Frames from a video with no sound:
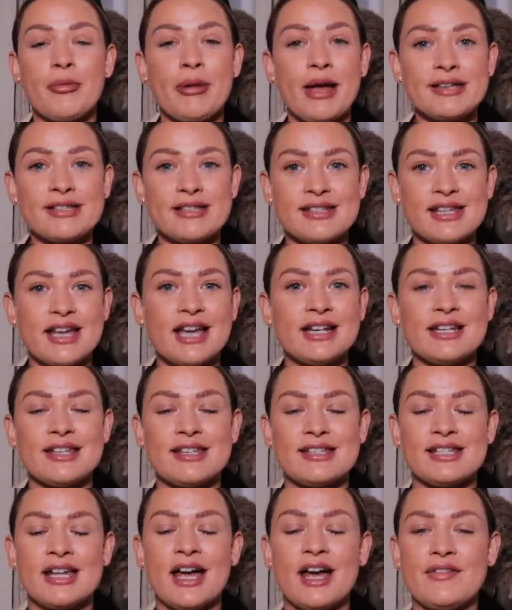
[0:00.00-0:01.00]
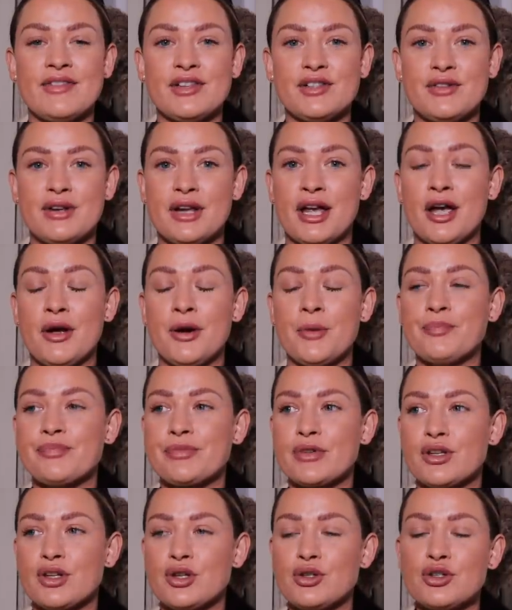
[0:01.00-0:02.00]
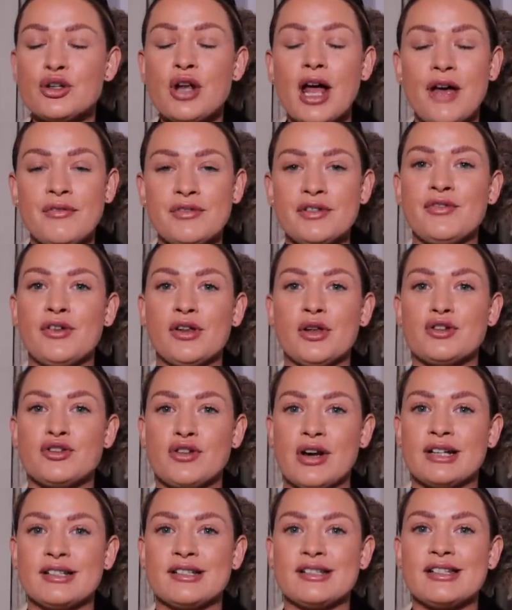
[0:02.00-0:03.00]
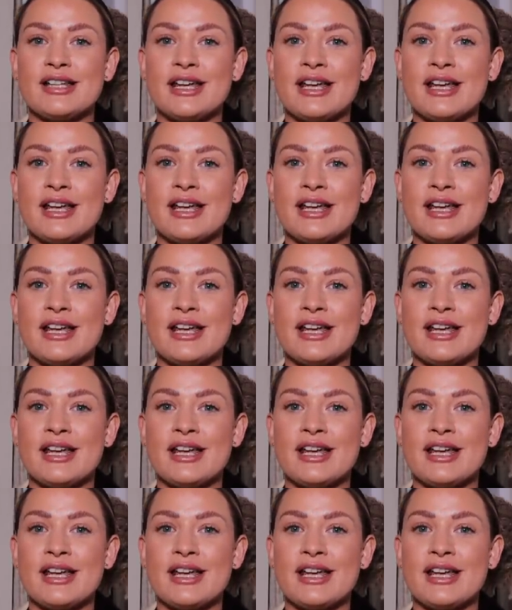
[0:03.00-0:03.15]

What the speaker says: But as I said at the start of this video, you do not have to follow trends.